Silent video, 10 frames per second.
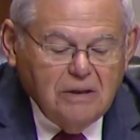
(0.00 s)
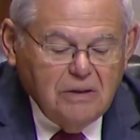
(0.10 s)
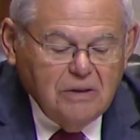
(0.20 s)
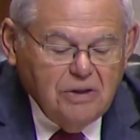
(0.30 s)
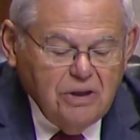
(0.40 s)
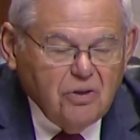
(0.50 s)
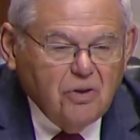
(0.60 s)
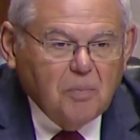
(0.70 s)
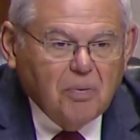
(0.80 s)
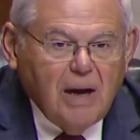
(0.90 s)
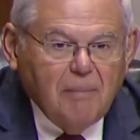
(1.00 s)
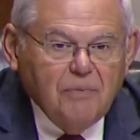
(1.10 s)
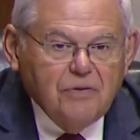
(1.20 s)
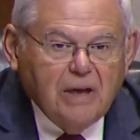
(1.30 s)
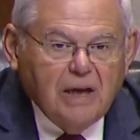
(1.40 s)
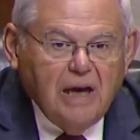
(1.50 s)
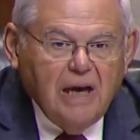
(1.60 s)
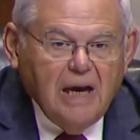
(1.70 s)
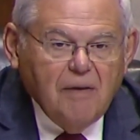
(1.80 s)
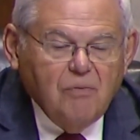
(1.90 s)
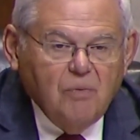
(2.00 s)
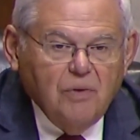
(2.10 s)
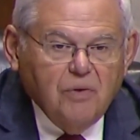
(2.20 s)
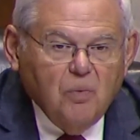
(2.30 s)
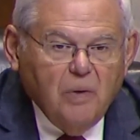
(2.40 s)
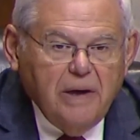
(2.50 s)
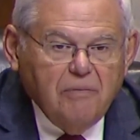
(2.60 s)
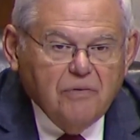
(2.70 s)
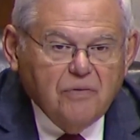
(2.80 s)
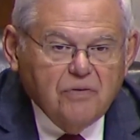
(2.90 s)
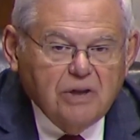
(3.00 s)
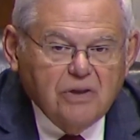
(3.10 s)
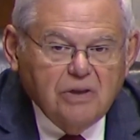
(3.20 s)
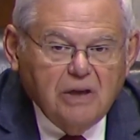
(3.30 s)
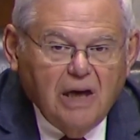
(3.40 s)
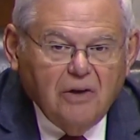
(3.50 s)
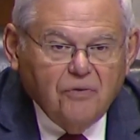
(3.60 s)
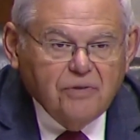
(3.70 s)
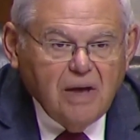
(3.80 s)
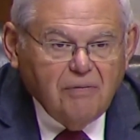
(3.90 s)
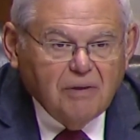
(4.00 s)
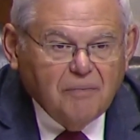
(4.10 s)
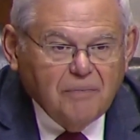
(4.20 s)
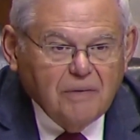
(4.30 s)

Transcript: These are the problems that I have with the waivers of Section 907.